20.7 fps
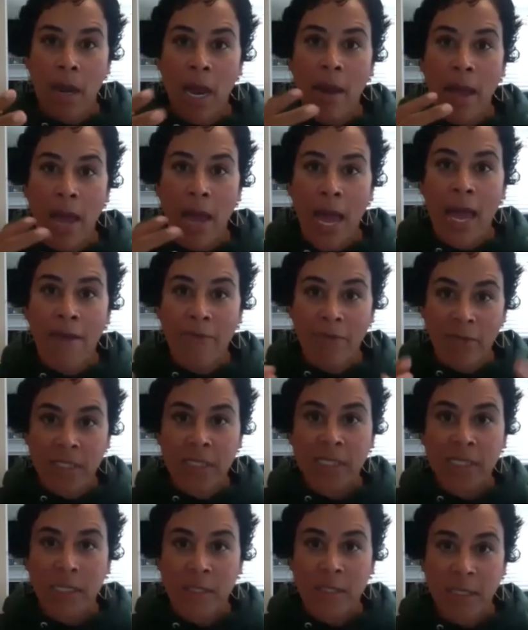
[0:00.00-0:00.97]
I have a
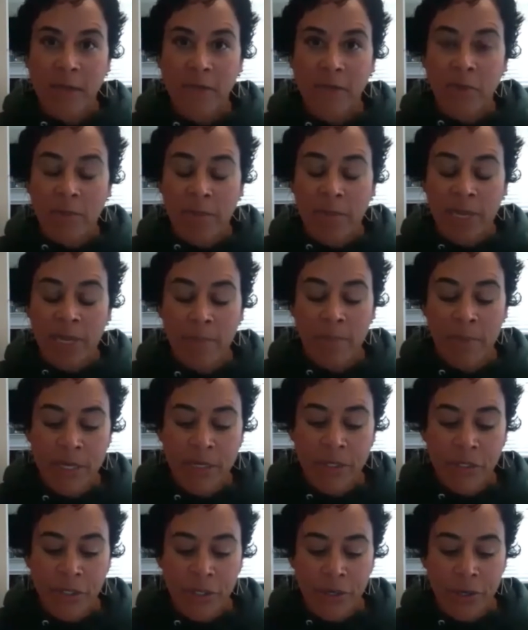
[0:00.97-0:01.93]
sense of the big
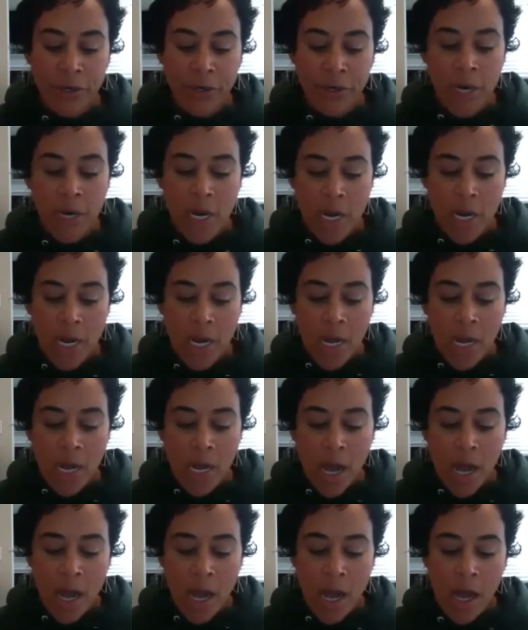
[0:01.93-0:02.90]
picture.
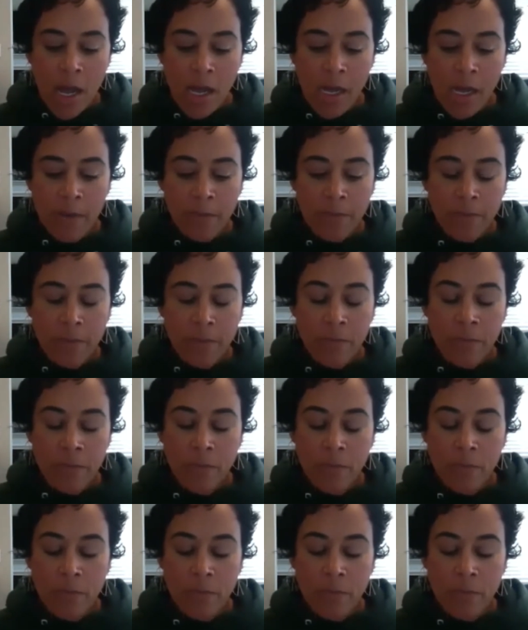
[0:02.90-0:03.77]
And